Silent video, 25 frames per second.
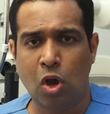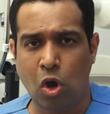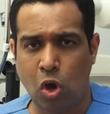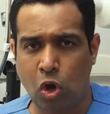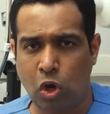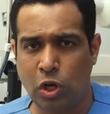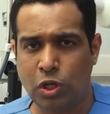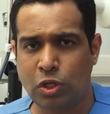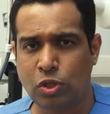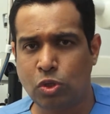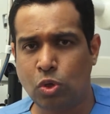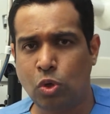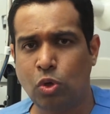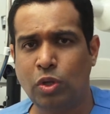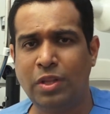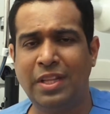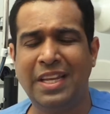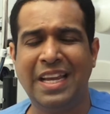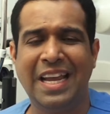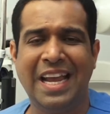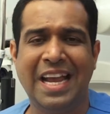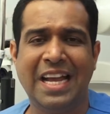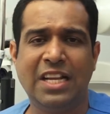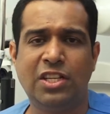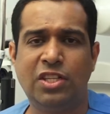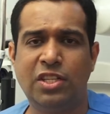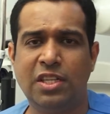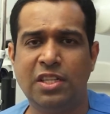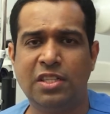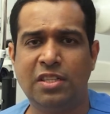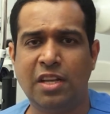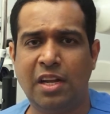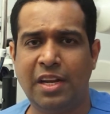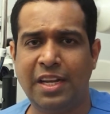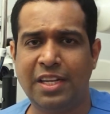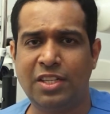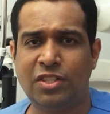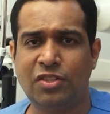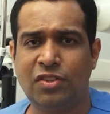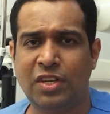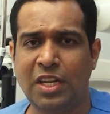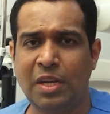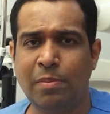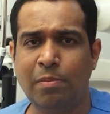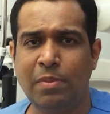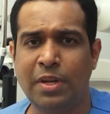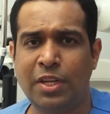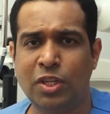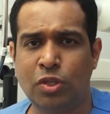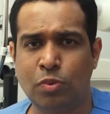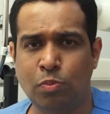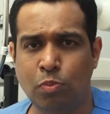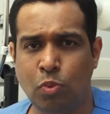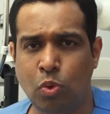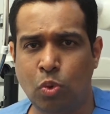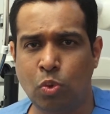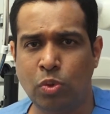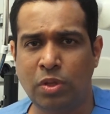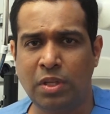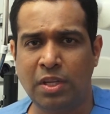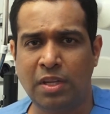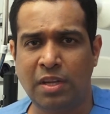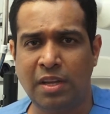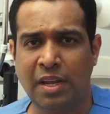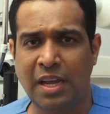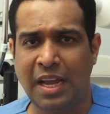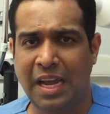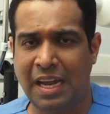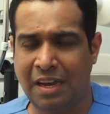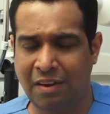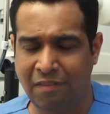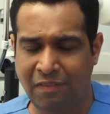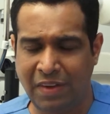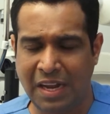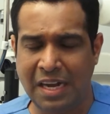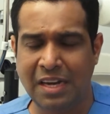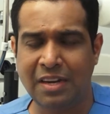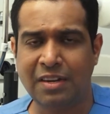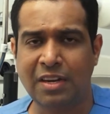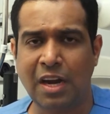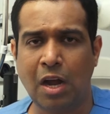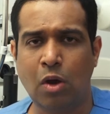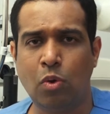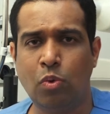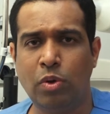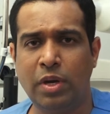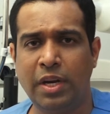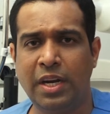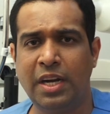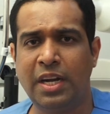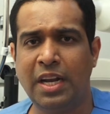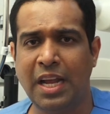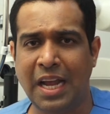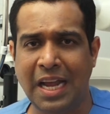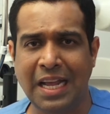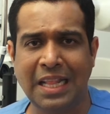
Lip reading: Also, the edges are extremely smooth and well rounded,